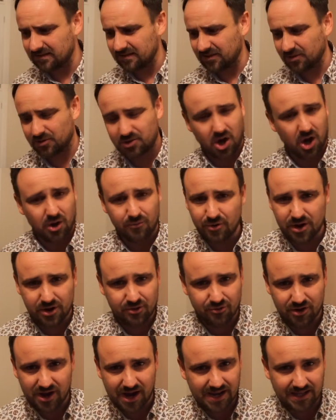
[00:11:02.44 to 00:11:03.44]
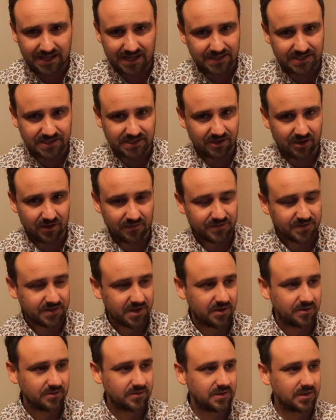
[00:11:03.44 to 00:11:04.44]
you can't recreate that stuff.
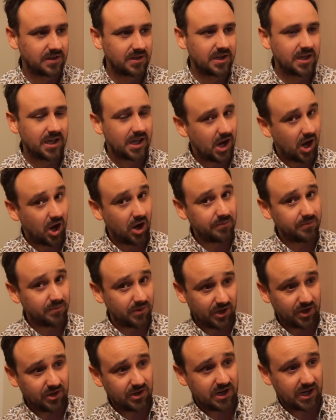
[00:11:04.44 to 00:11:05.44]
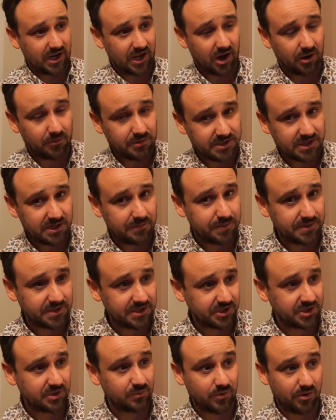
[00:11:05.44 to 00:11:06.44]
So, I'm luckily I was in a
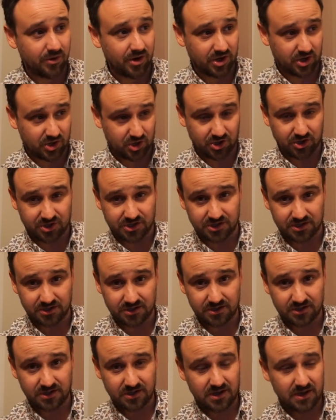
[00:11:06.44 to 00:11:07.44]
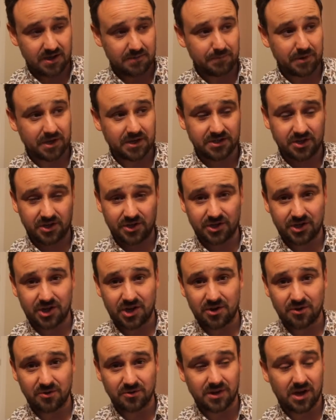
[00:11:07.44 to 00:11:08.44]
position where I could because I
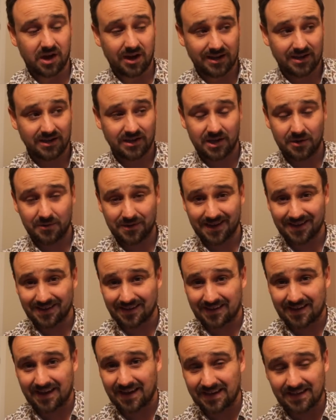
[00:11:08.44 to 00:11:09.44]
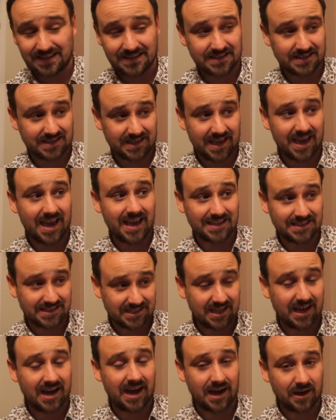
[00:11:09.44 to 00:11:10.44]
knew that I could go and get the keys to get
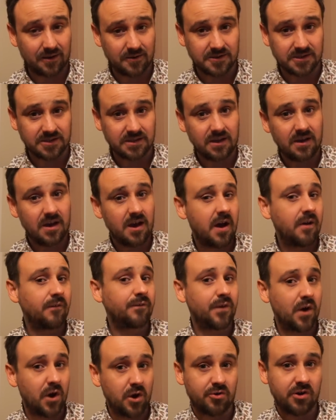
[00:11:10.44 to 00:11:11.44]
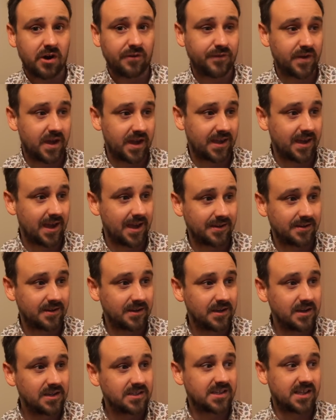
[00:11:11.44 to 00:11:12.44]
into that house and photograph it again.
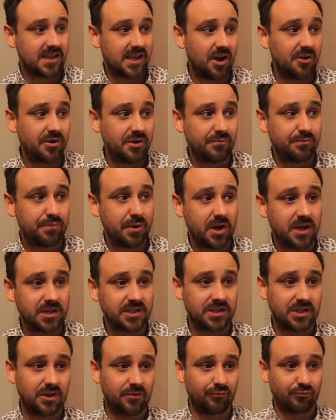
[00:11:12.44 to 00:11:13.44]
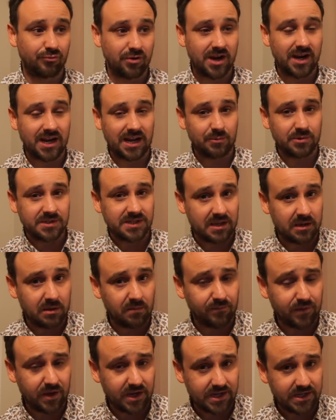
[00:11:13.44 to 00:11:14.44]
So the only person that really was
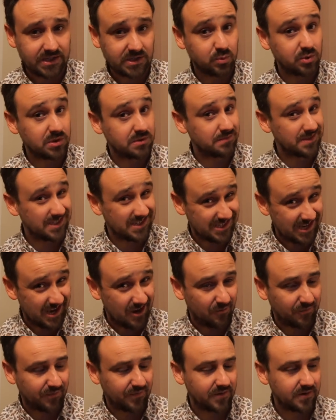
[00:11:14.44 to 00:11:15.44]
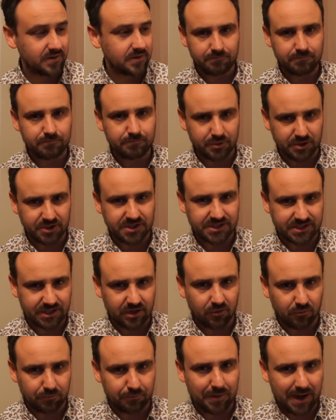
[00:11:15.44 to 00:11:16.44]
inconvenienced was myself. But
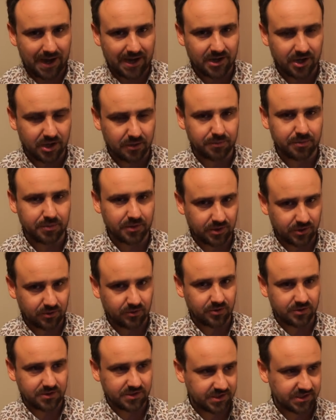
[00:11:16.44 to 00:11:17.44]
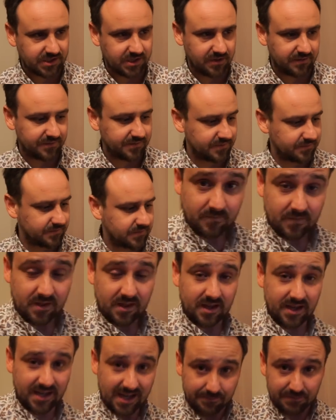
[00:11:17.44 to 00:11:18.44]
still, back up your stuff.
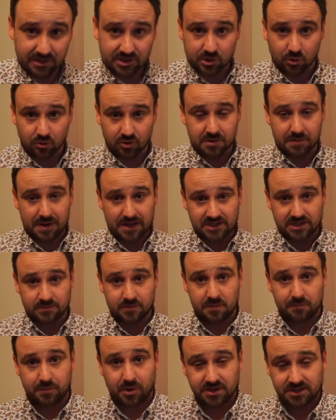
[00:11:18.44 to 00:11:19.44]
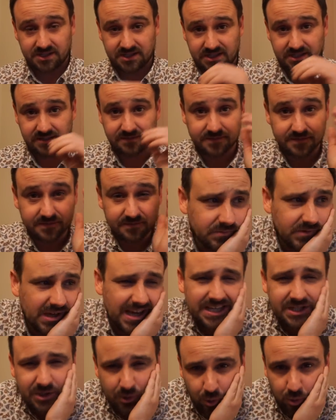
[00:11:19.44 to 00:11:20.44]
Let me talk about something positive.
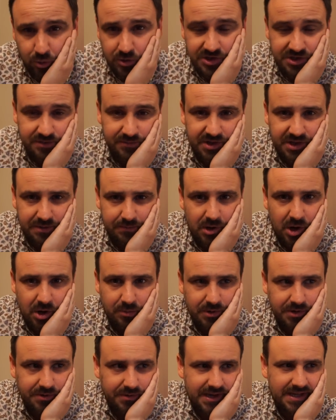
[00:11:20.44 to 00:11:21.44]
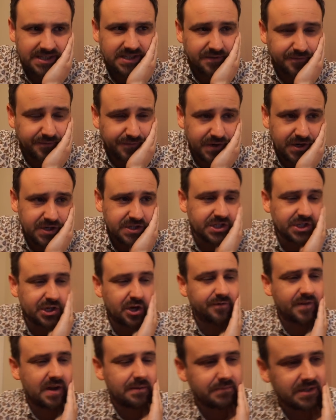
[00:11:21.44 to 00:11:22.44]
It's autumn at the moment. It's the 1st of
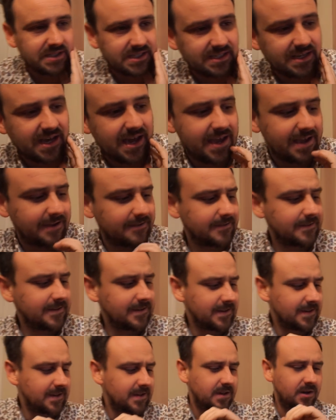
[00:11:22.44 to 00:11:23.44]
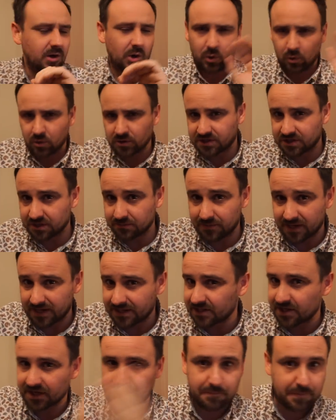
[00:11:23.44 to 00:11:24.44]
November today. Autumn
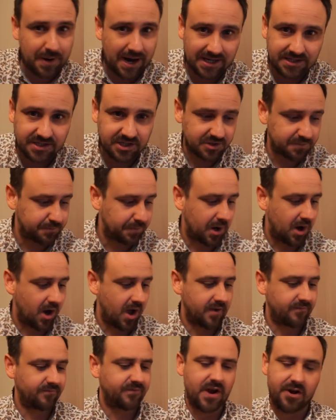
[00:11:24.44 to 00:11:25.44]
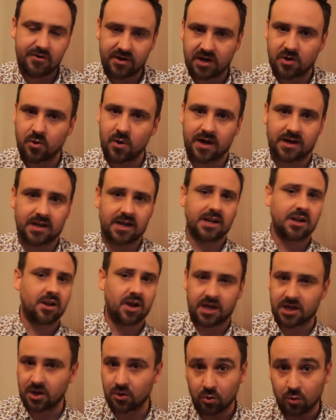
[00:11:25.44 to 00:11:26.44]
is going to pass us by very quickly
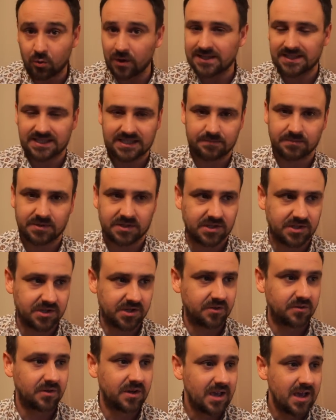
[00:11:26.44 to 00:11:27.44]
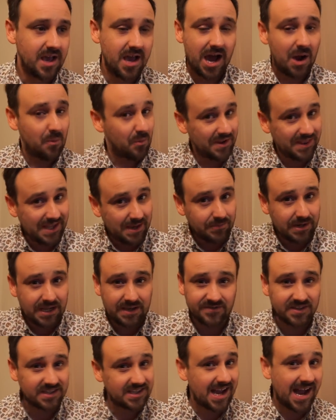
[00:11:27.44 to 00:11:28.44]
like it always seems to do. And when them
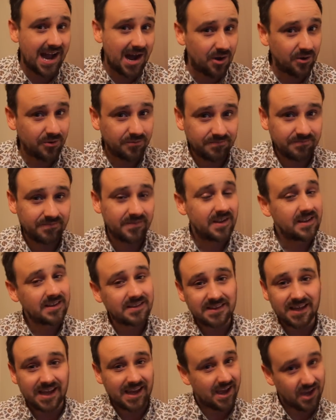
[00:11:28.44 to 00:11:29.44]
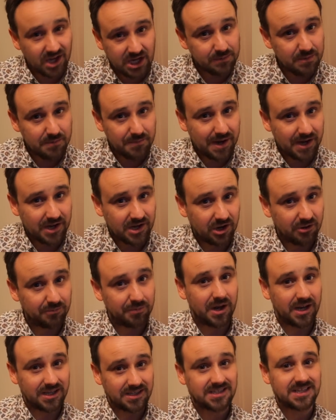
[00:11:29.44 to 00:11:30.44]
leaves are down, they ain't coming back
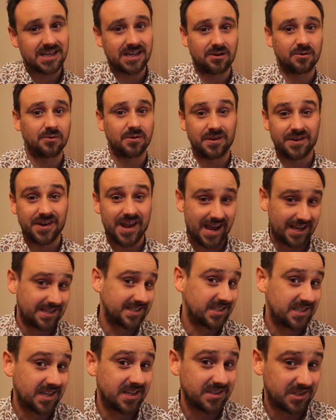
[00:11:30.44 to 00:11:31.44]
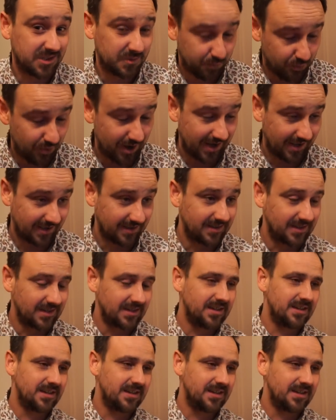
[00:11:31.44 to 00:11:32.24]
up until next spring